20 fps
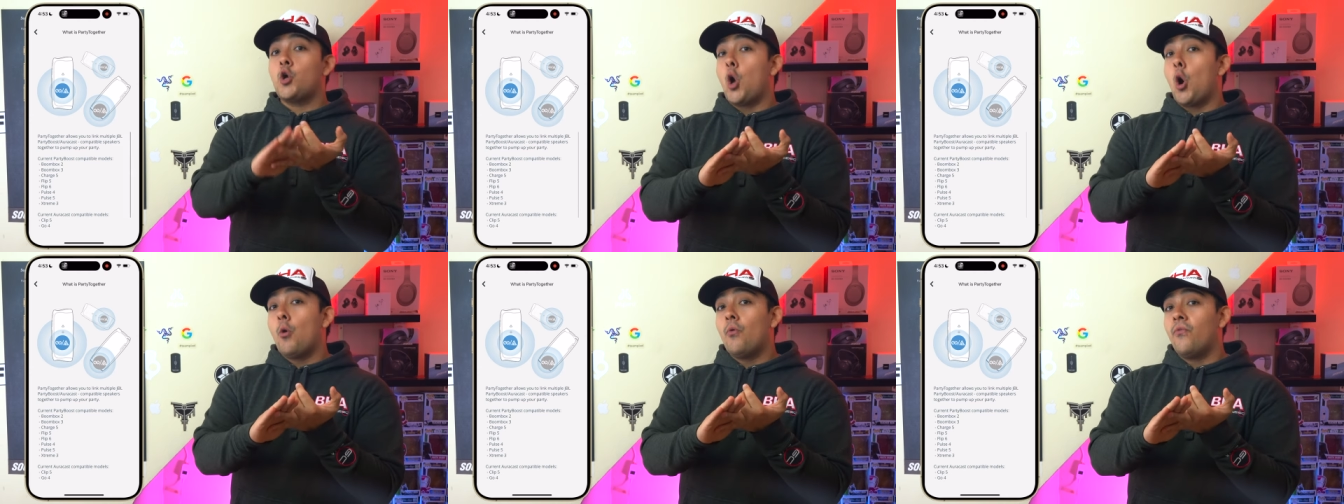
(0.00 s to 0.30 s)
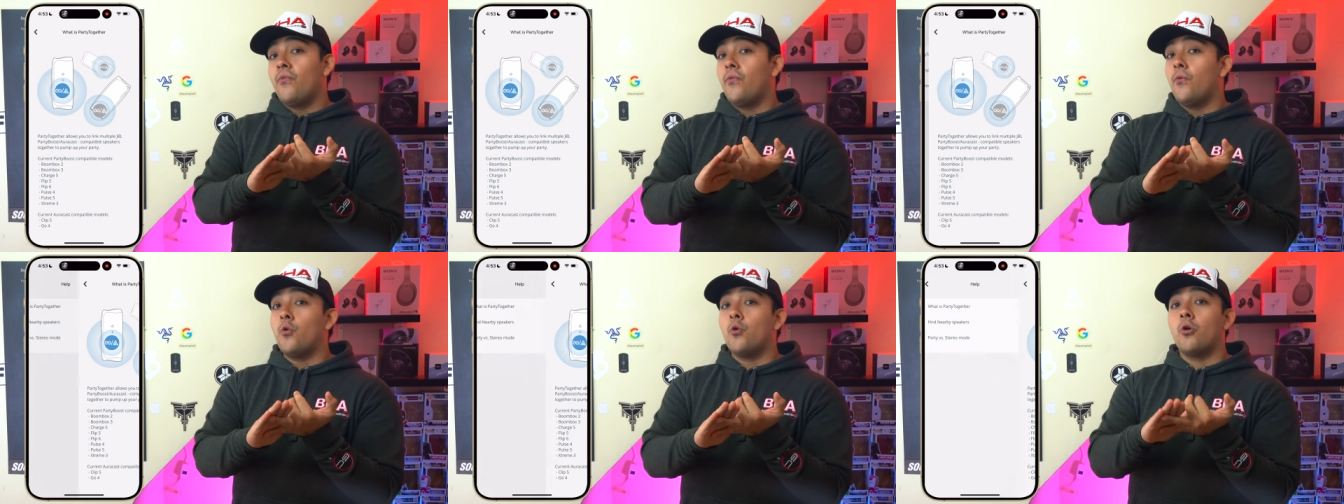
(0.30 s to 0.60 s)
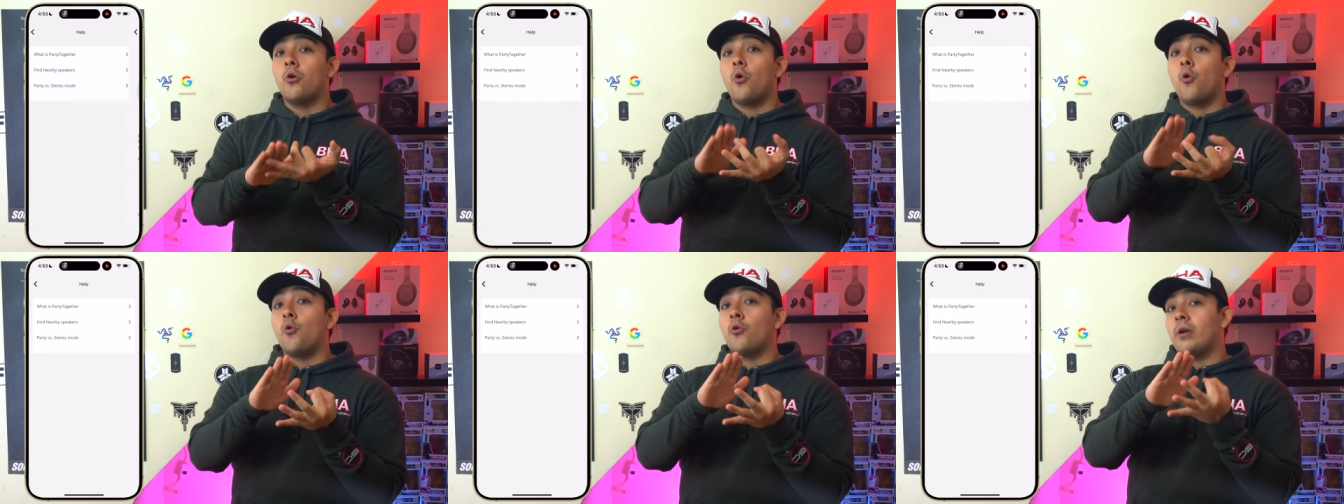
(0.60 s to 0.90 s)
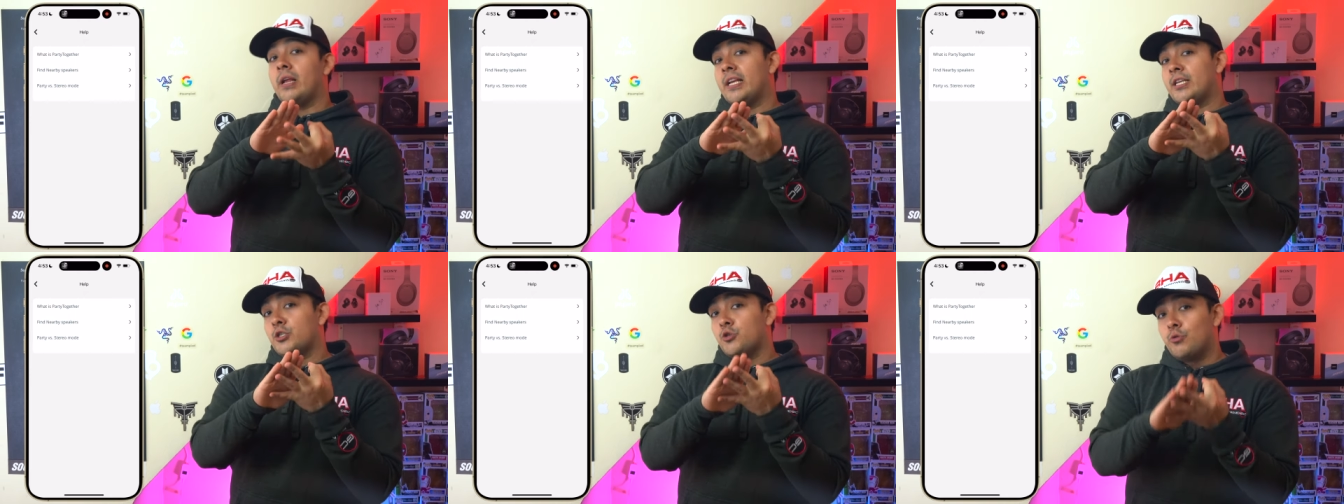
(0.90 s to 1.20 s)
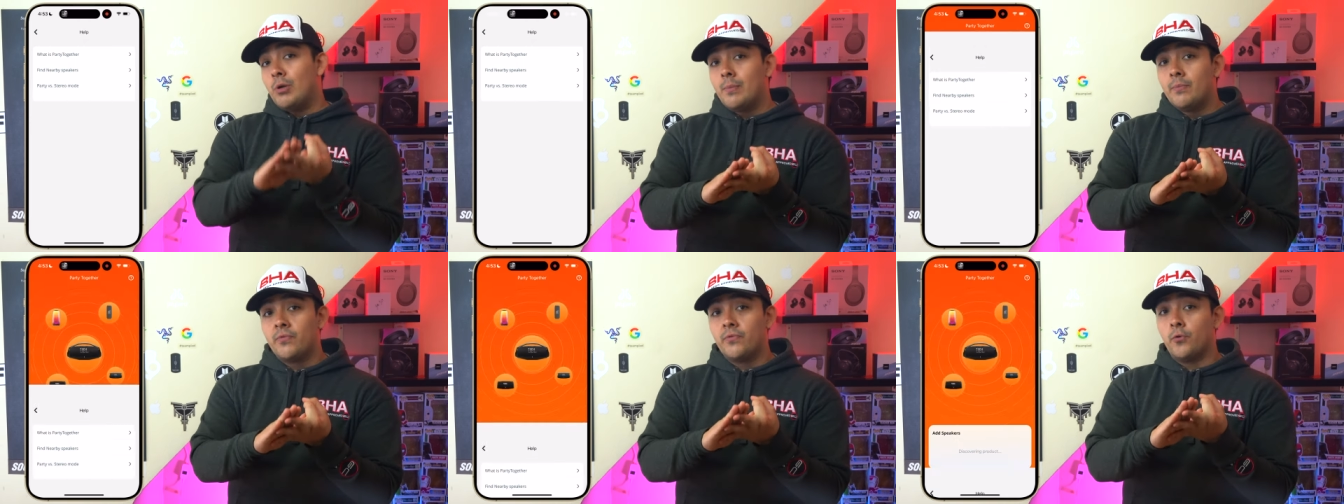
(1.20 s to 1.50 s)
Go 4, or
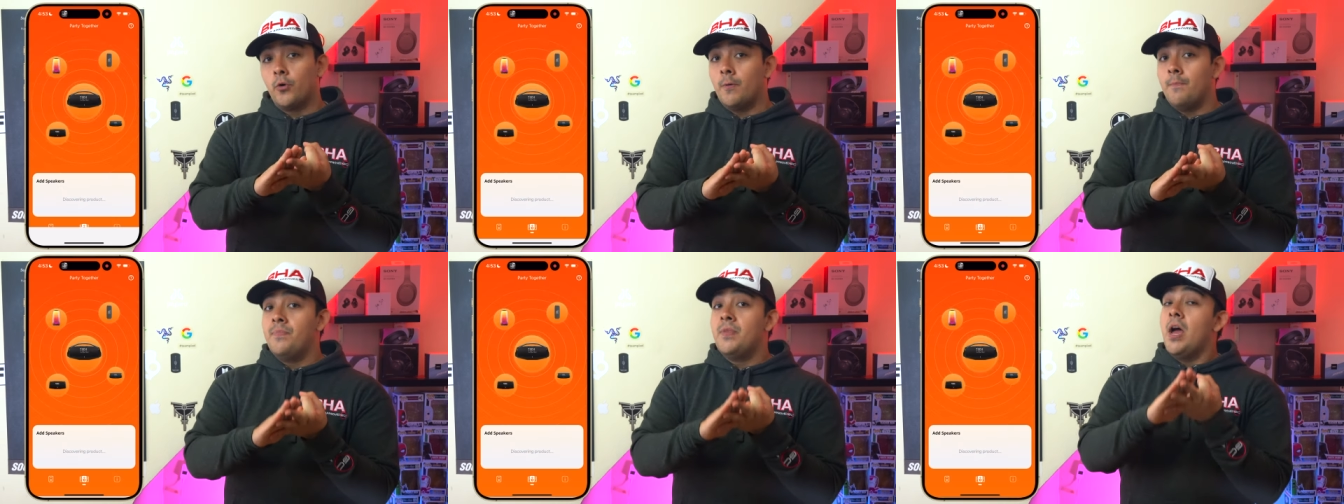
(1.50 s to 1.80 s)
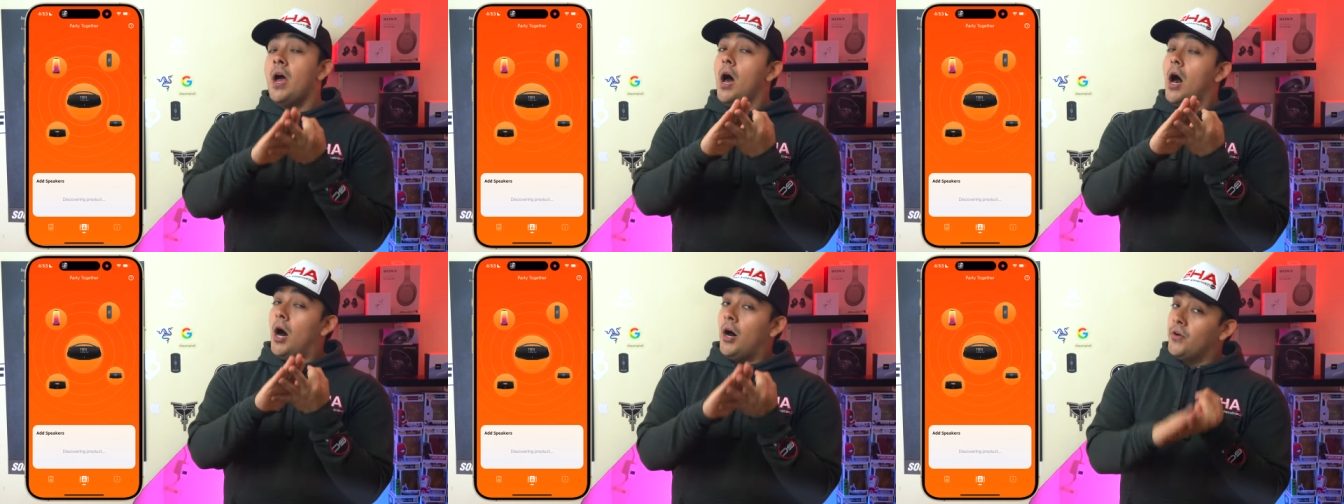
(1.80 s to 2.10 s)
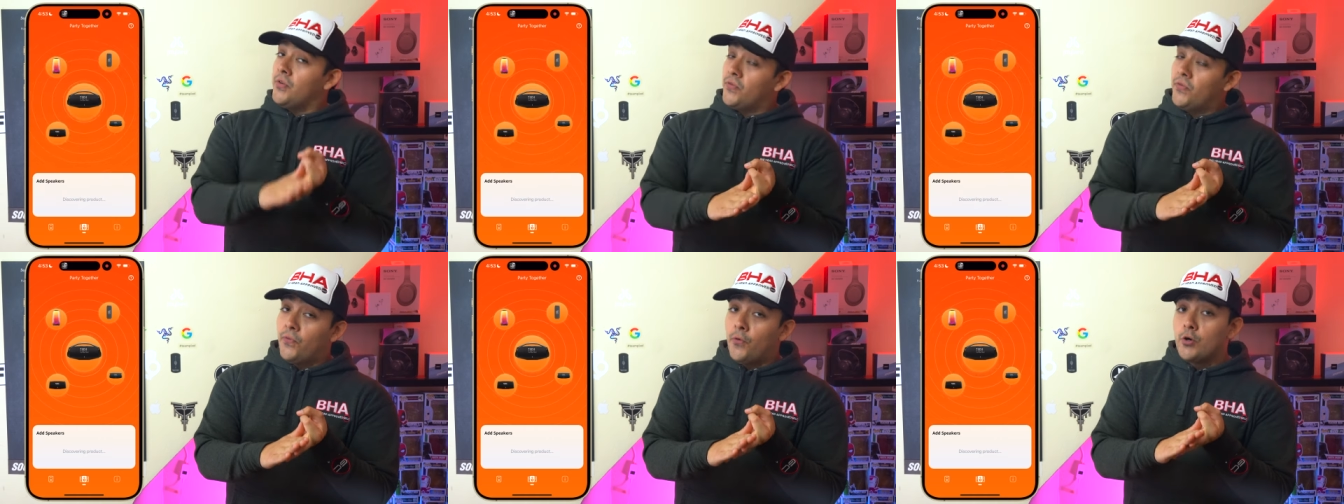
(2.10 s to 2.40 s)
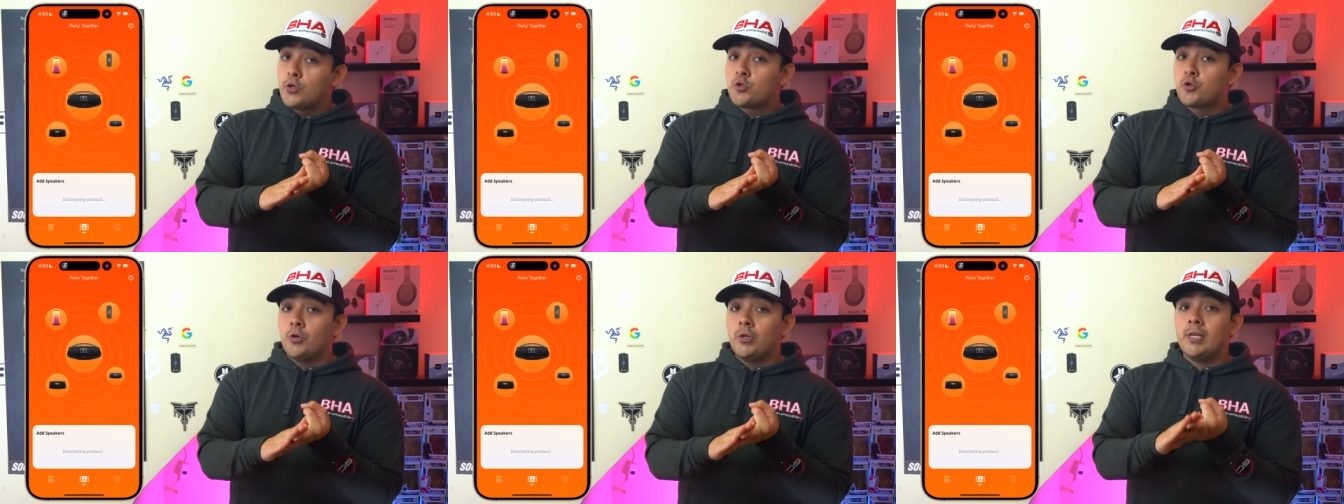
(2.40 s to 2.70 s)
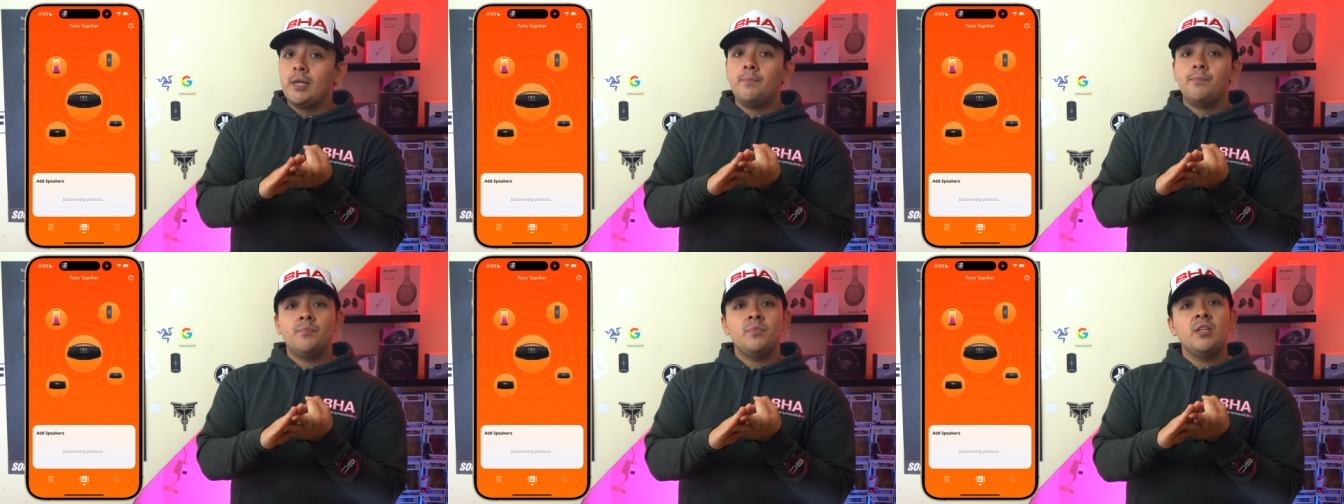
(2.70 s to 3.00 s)
Extreme 4.
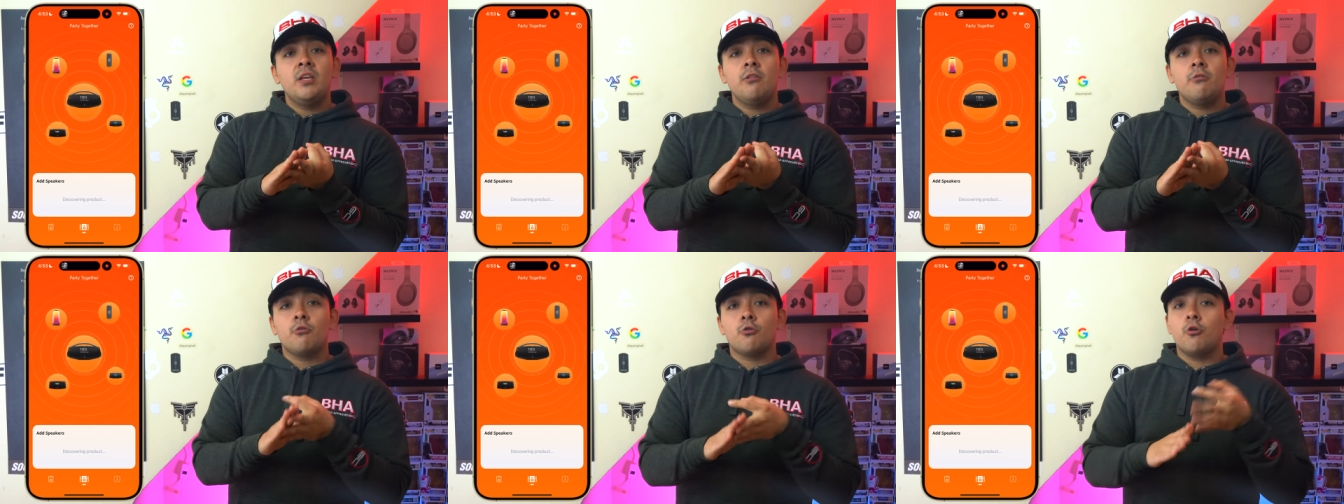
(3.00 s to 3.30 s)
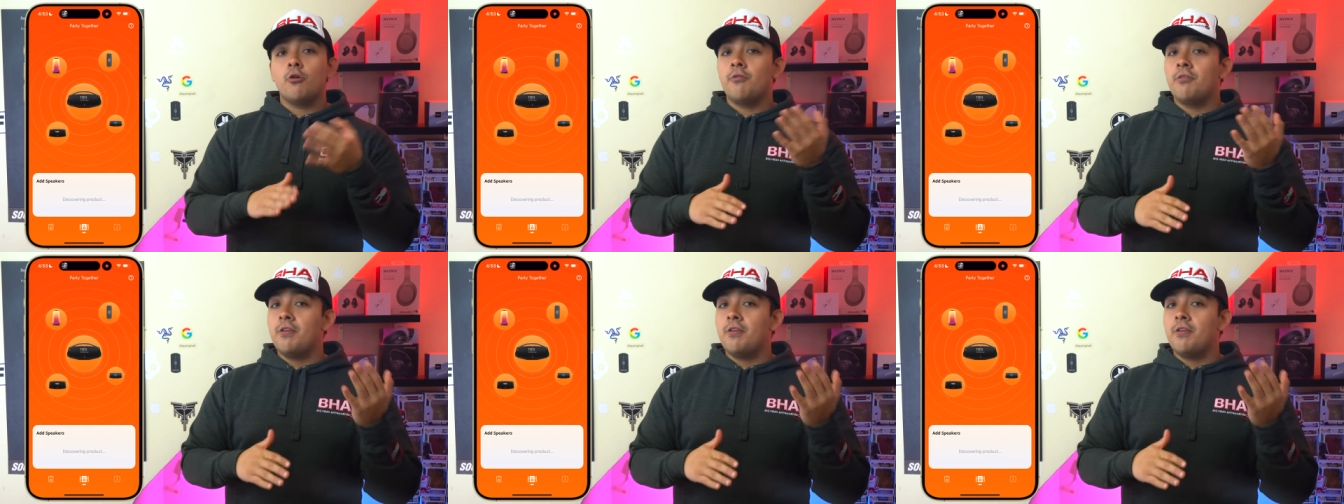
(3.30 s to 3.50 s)
Unfortunately, neither